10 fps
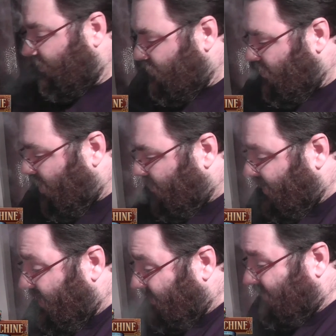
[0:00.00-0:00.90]
the rhubarb and
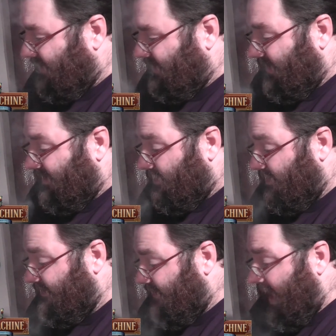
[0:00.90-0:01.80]
custard did, to be
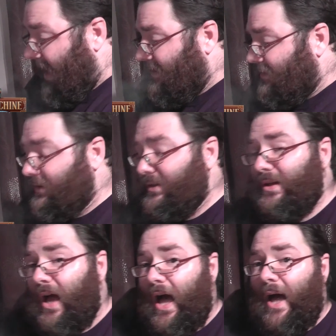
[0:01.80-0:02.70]
fair,
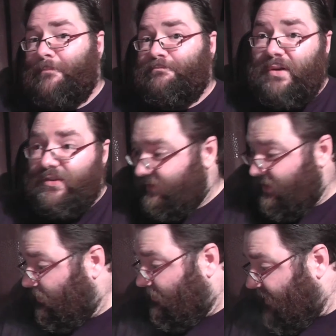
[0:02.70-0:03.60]
but
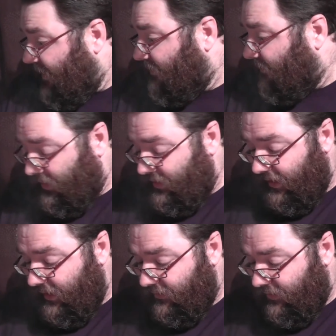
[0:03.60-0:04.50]
still very, very
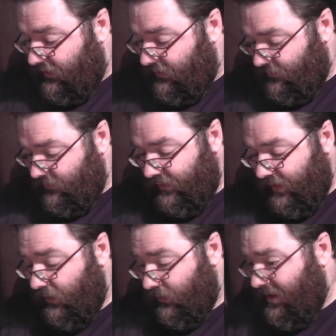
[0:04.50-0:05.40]
tasty.
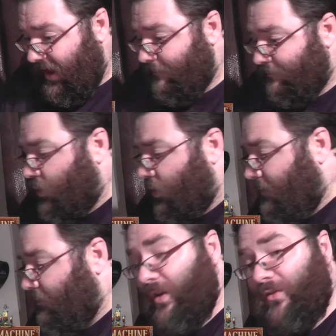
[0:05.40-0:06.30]
So yeah, quite
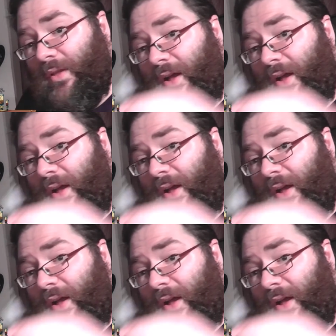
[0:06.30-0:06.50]
impressed with